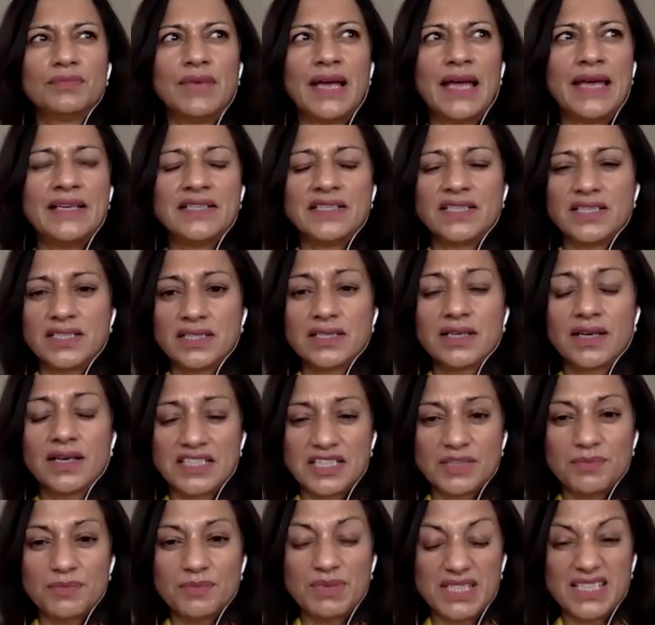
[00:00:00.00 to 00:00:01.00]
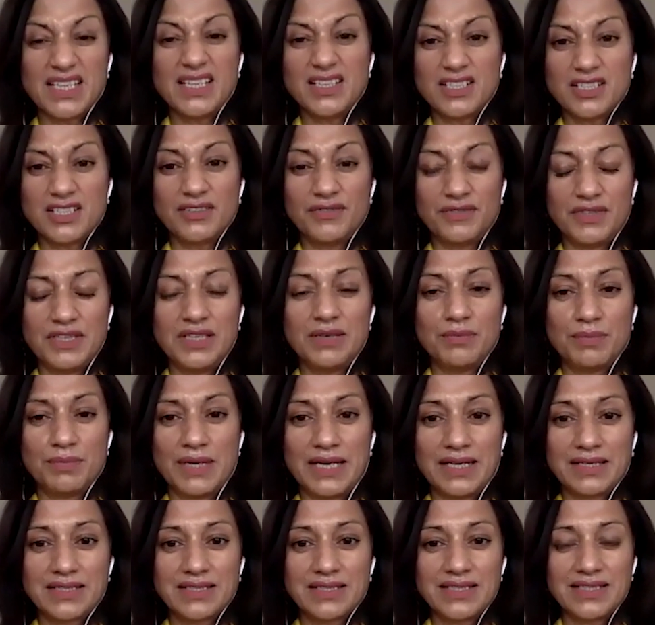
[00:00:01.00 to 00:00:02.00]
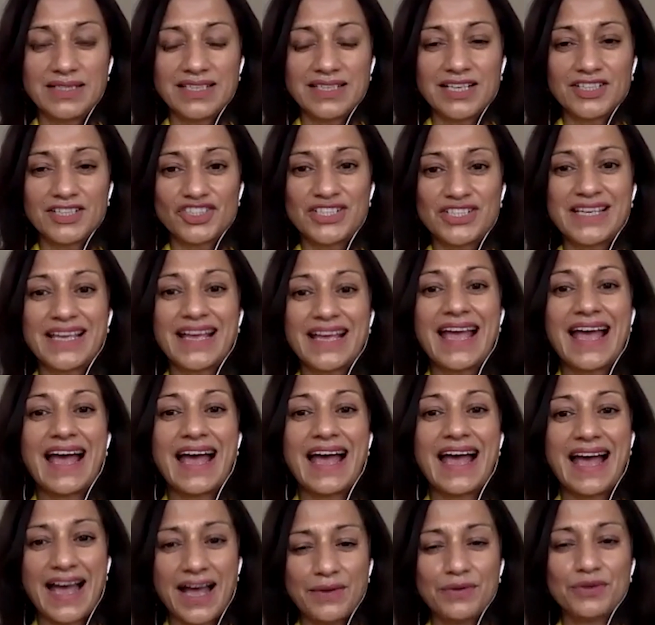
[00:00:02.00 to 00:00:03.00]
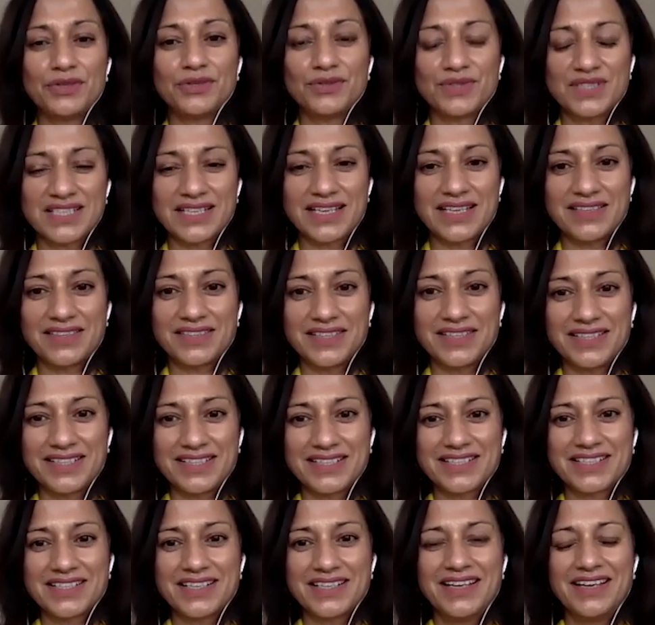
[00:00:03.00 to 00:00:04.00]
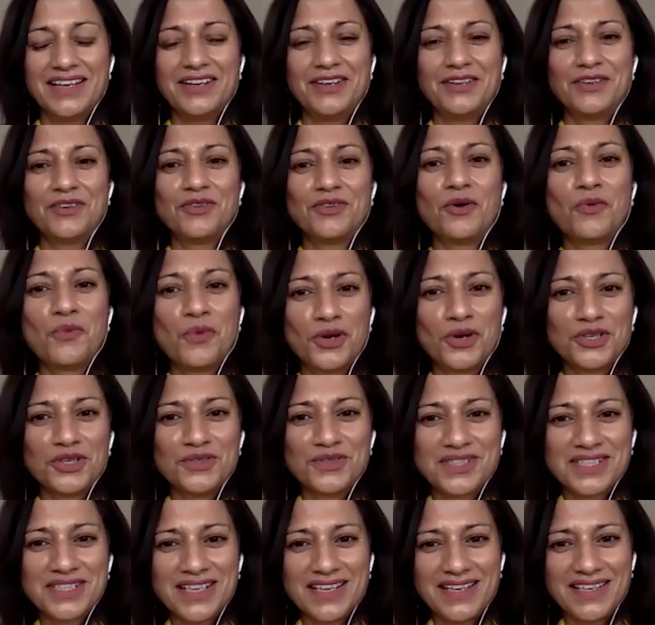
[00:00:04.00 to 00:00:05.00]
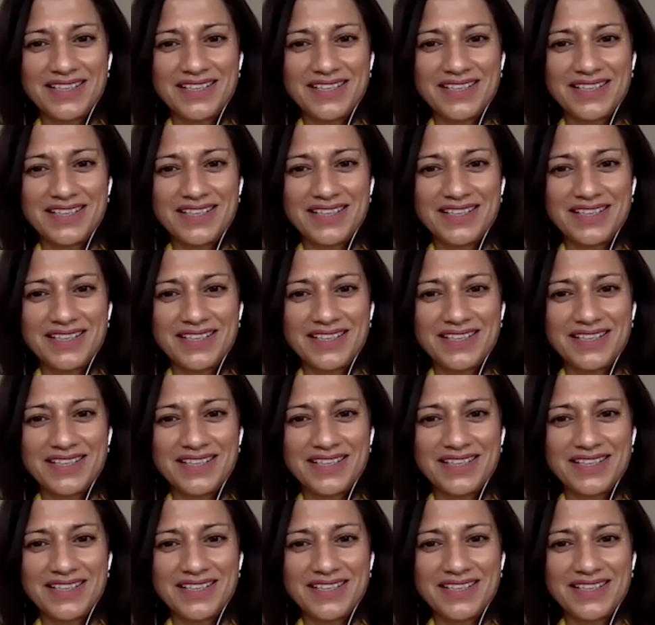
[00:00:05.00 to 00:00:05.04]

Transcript: 80 to 90% of the impact is actually how you say things, not what you say.